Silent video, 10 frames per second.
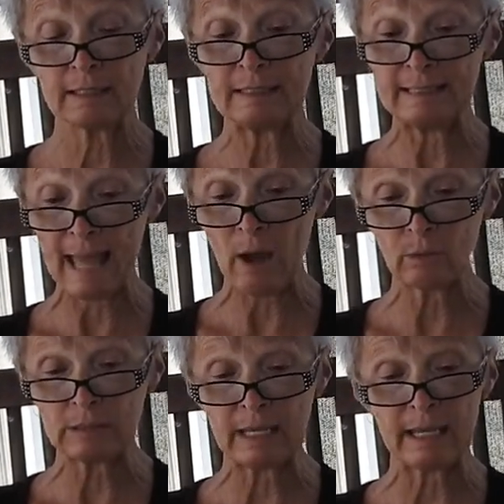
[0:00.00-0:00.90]

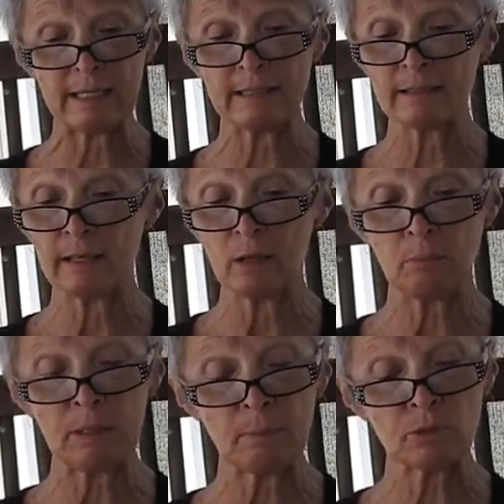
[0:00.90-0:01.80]
Nowadays,
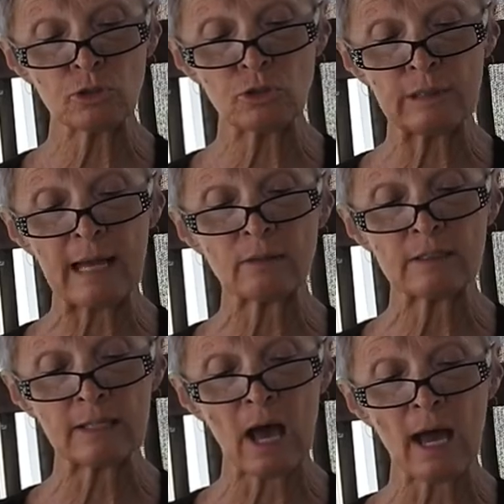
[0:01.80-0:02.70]
people stood
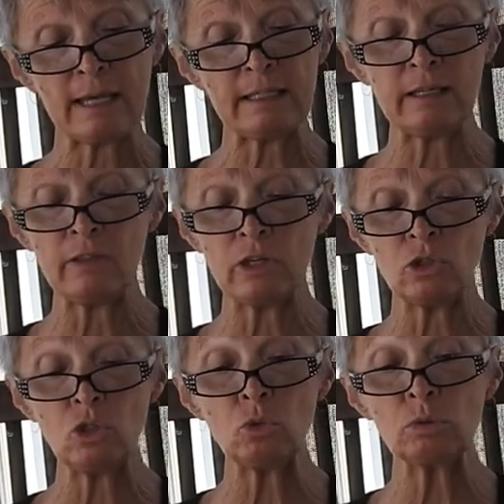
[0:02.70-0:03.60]
outside in
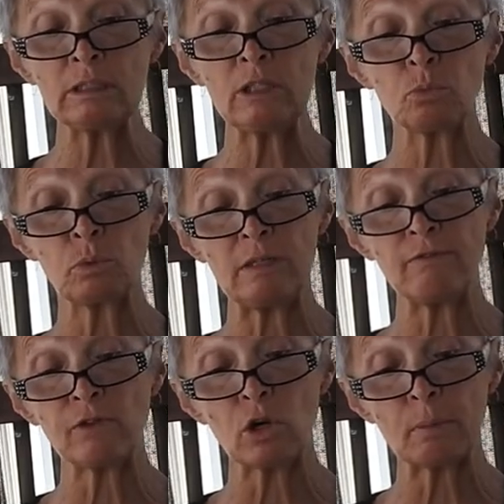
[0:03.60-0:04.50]
their newly
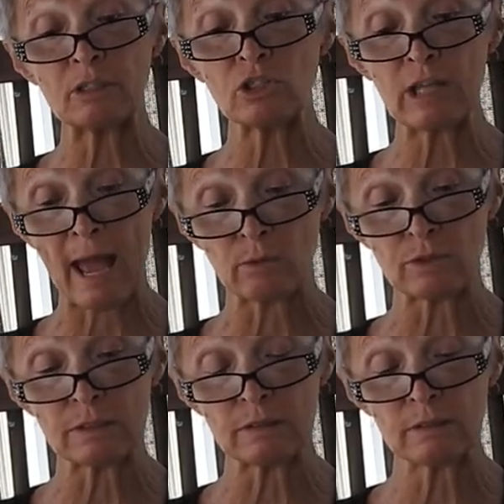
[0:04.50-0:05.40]
refurbished
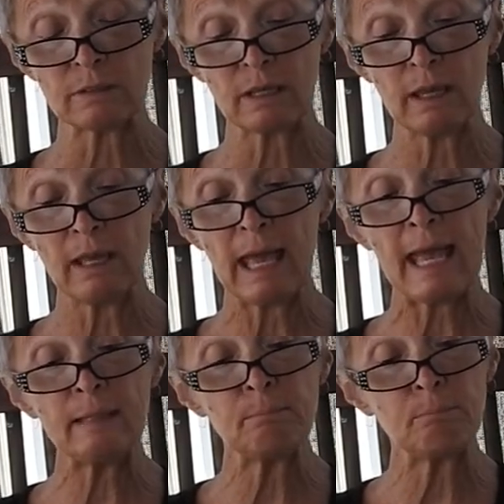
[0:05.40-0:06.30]
houses
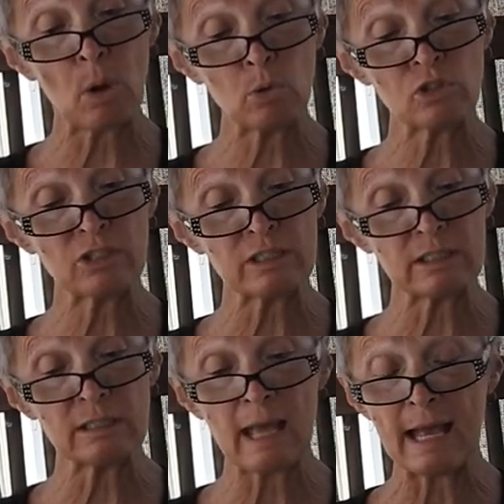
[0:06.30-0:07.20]
and
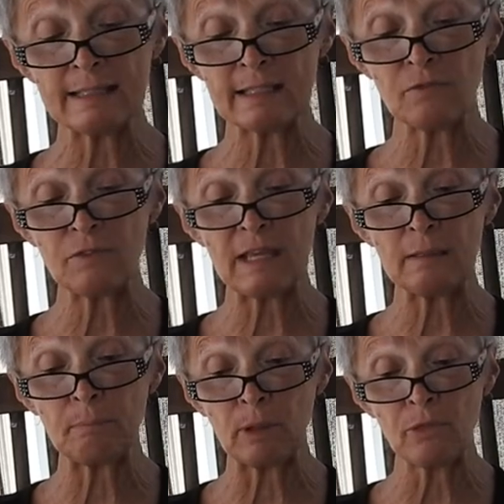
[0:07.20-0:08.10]
boasted as if
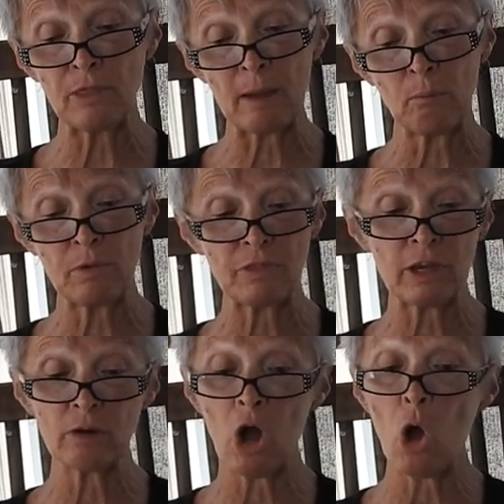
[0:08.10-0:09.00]
they'd built them with
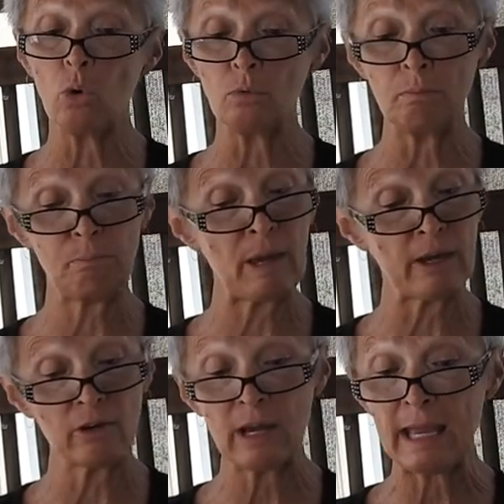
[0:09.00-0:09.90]
their own
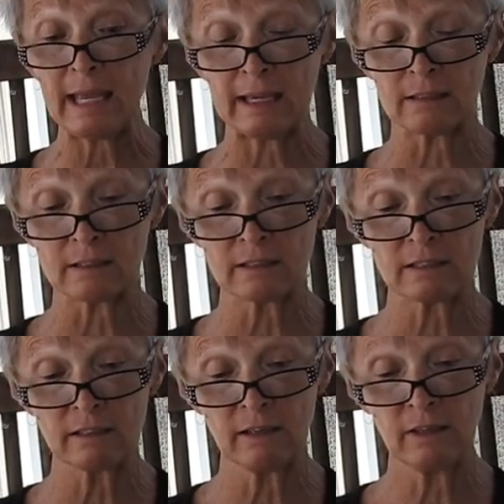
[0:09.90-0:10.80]
bare
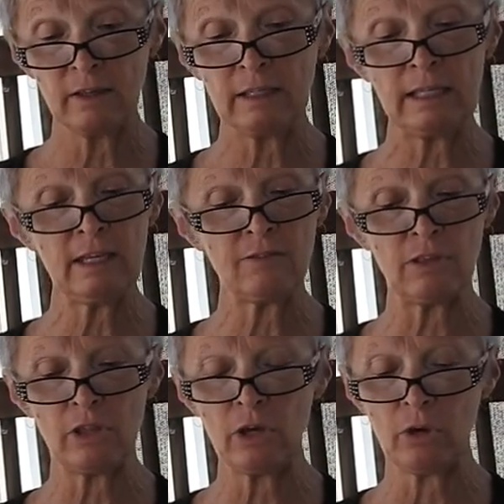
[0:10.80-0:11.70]
hands,
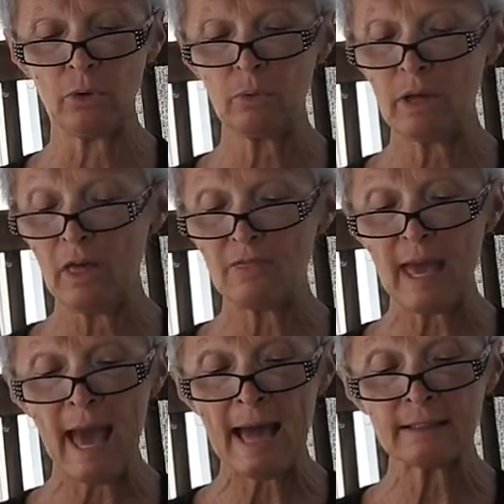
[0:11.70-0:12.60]
even though
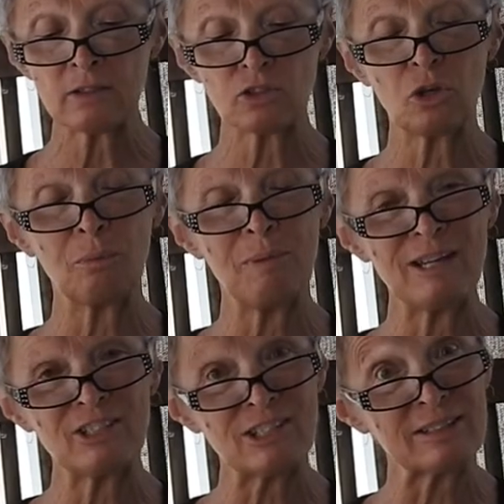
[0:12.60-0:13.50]
they hadn't so
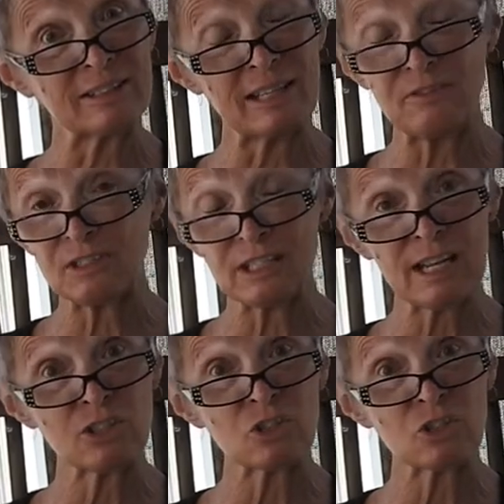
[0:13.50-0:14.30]
much as lifted a